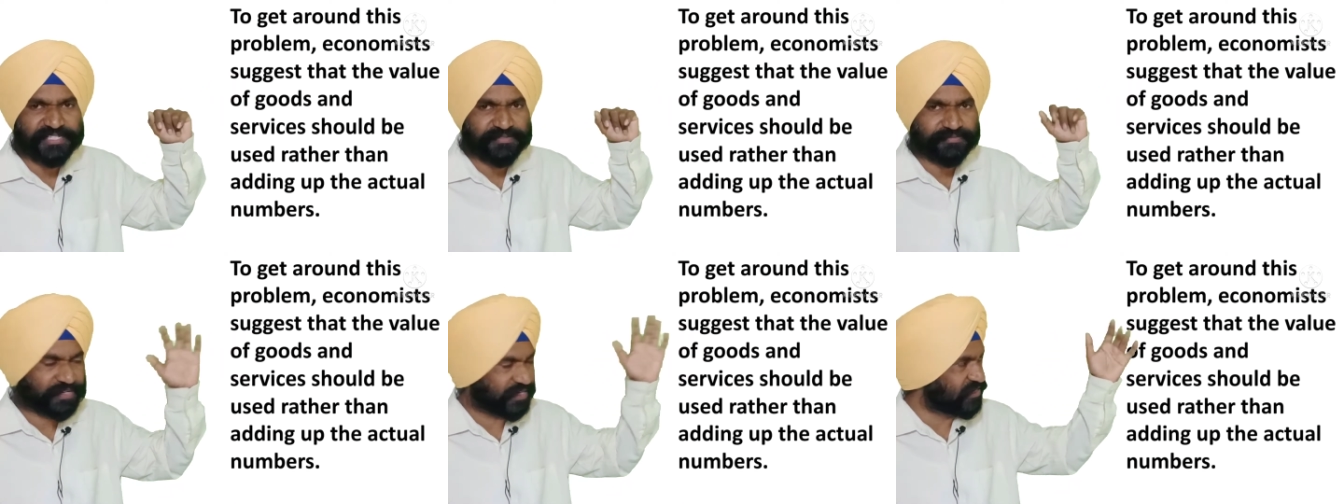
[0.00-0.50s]

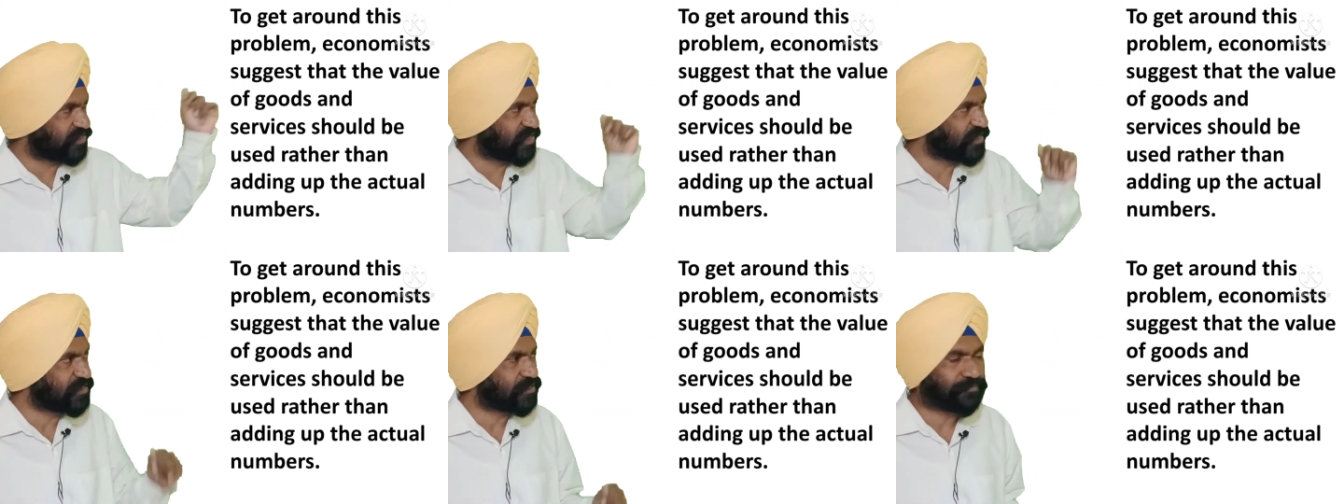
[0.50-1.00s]
For
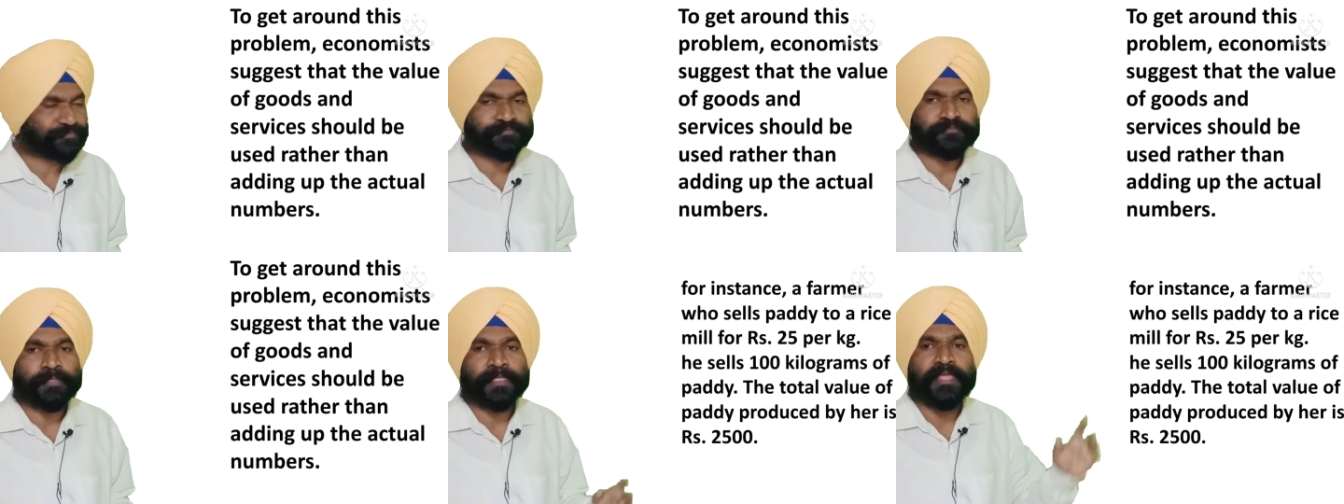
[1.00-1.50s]
instance,
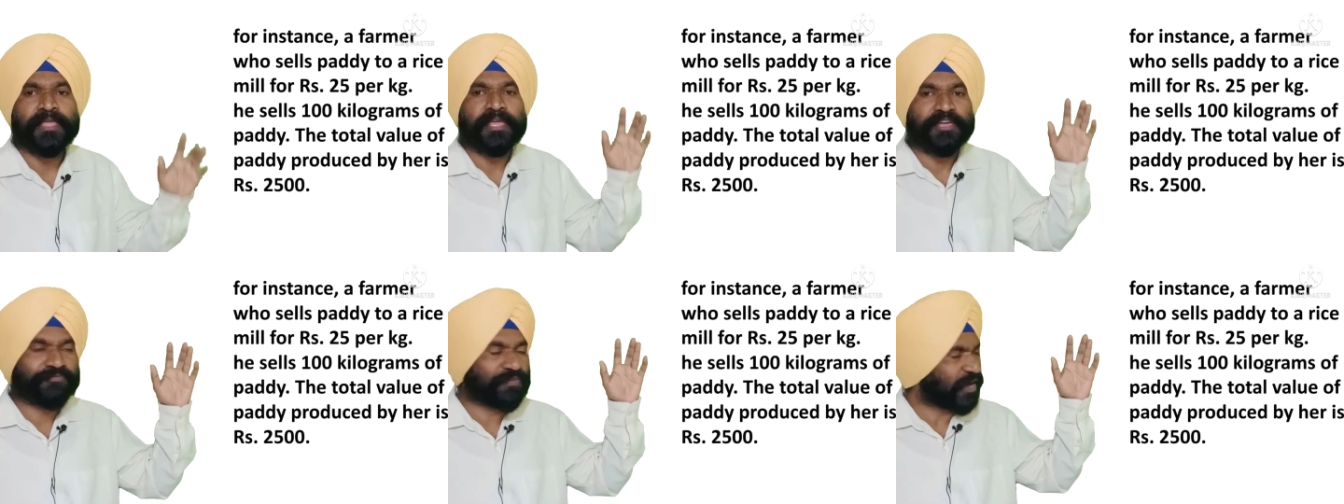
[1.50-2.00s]
a
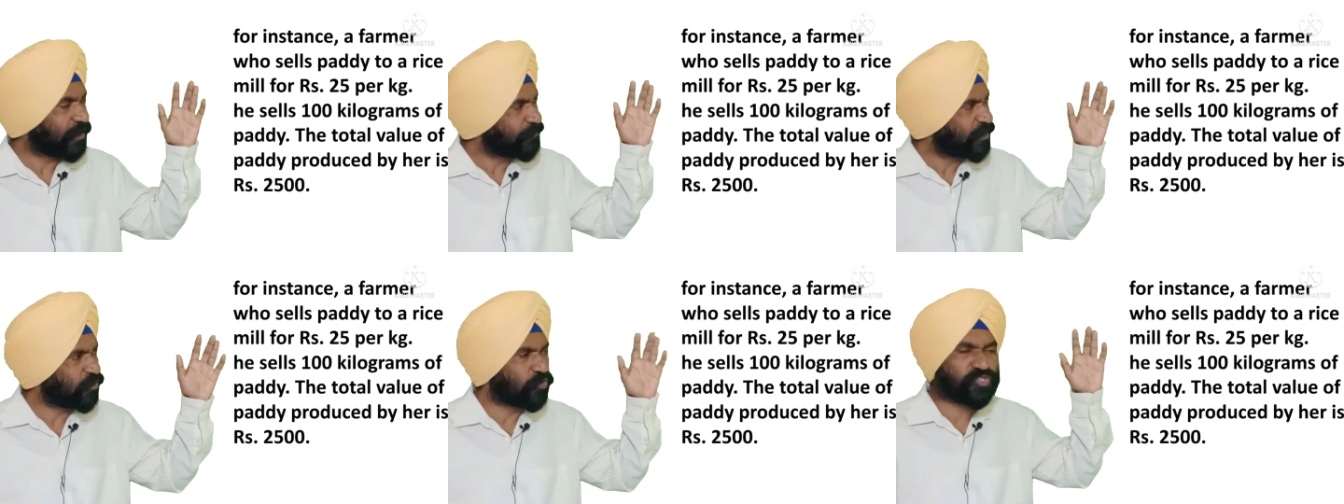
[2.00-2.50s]

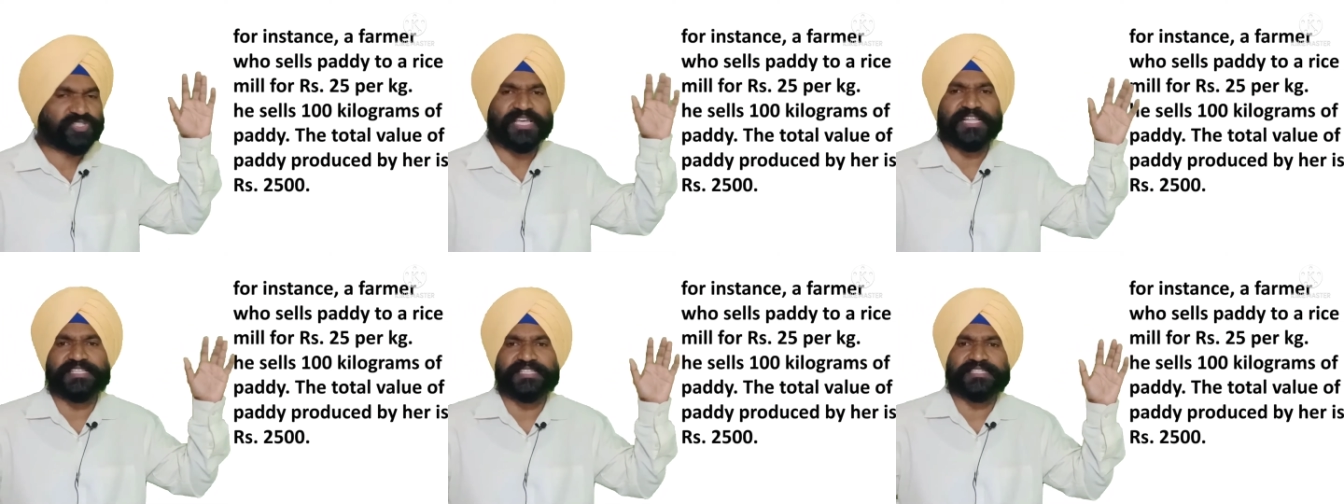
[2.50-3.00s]
farmer who
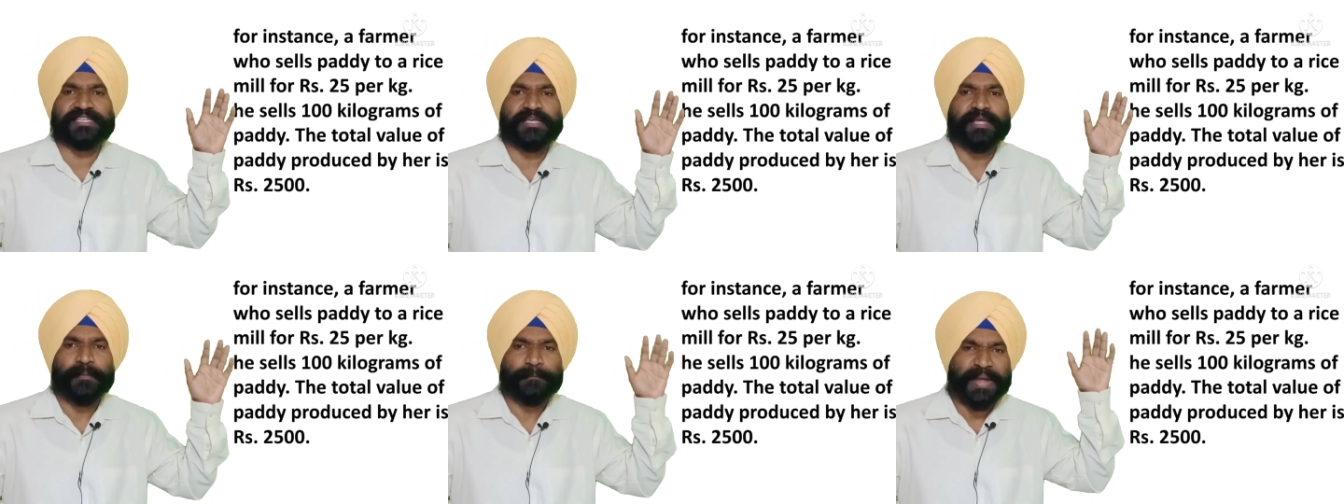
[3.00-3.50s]
sells
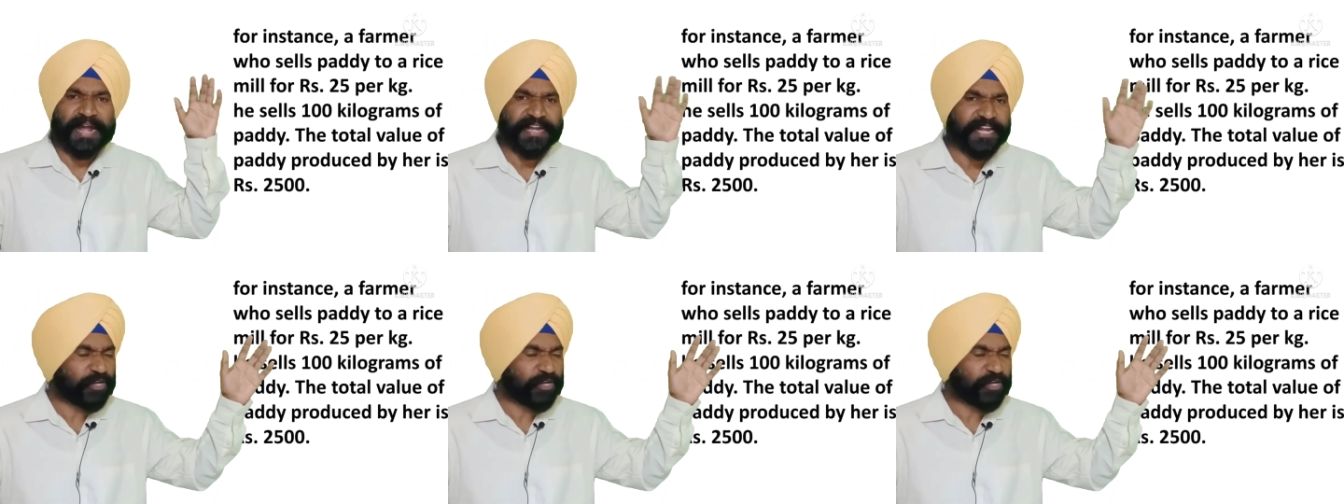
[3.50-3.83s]
paddy to